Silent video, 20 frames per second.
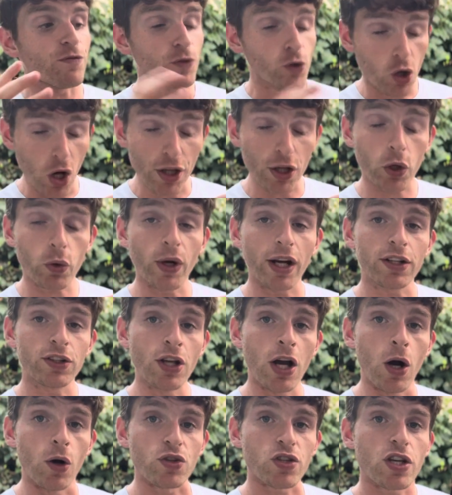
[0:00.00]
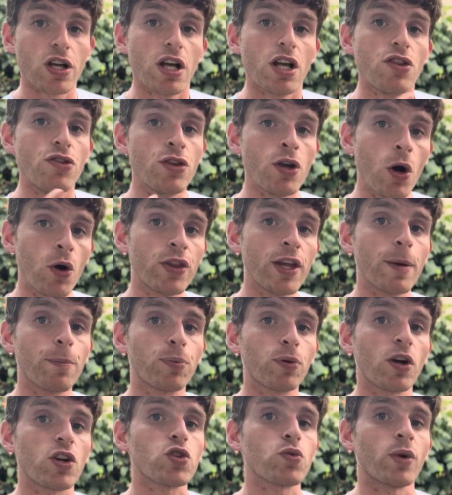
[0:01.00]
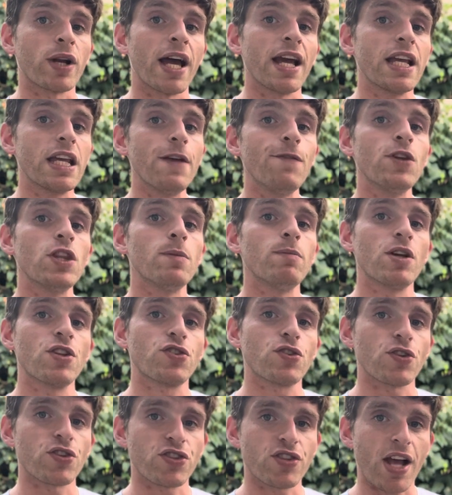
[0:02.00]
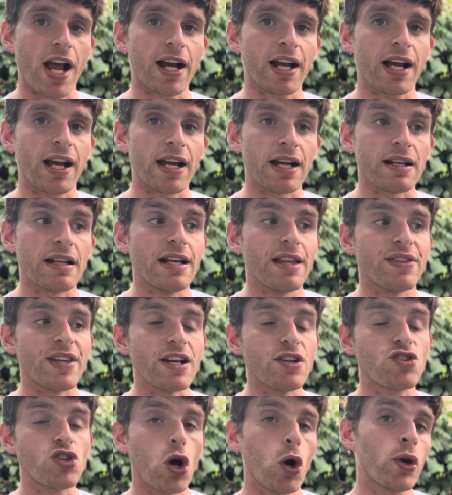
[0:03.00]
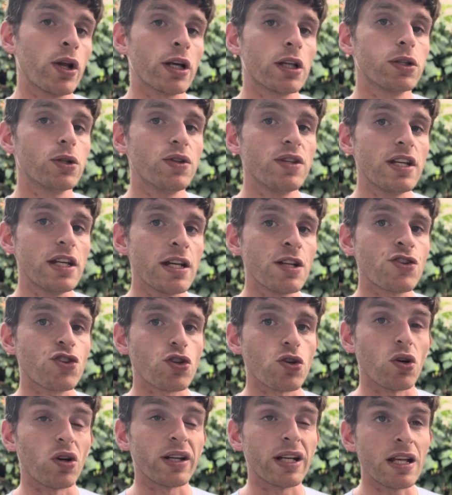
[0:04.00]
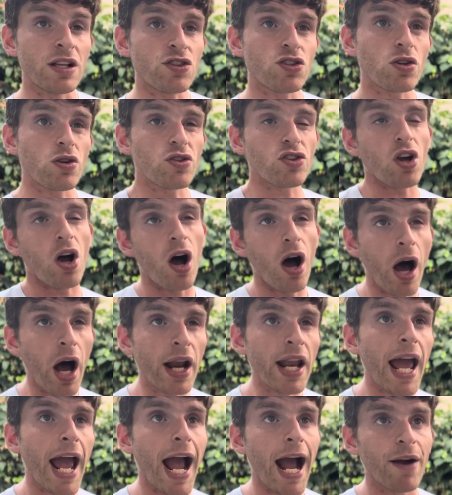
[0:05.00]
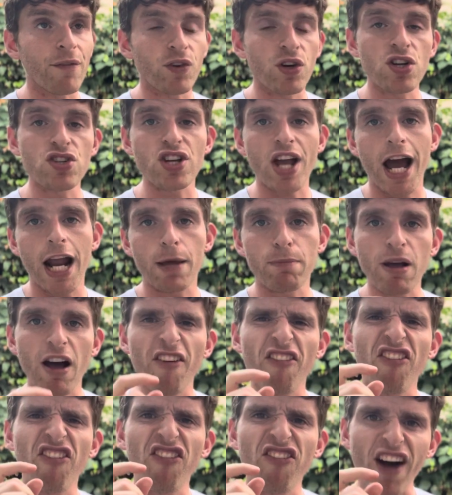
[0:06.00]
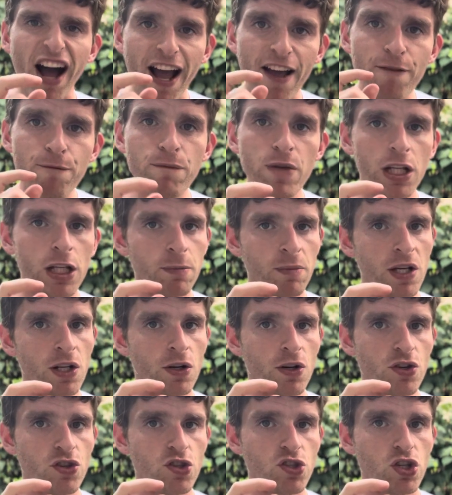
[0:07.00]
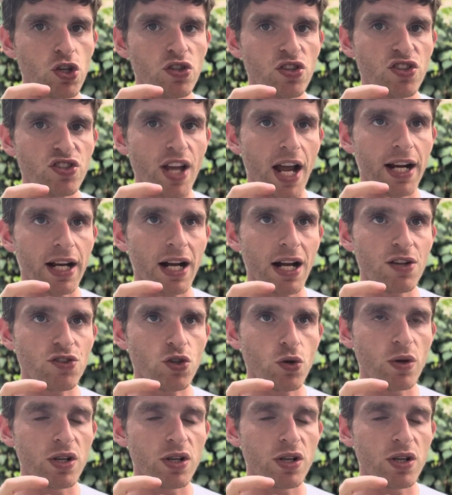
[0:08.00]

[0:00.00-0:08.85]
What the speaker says: Other quick note, know that Brooks, when I give you the midsole stack height, they don't include the insole. An insole's on average at about 5 millimeters to the stack height. So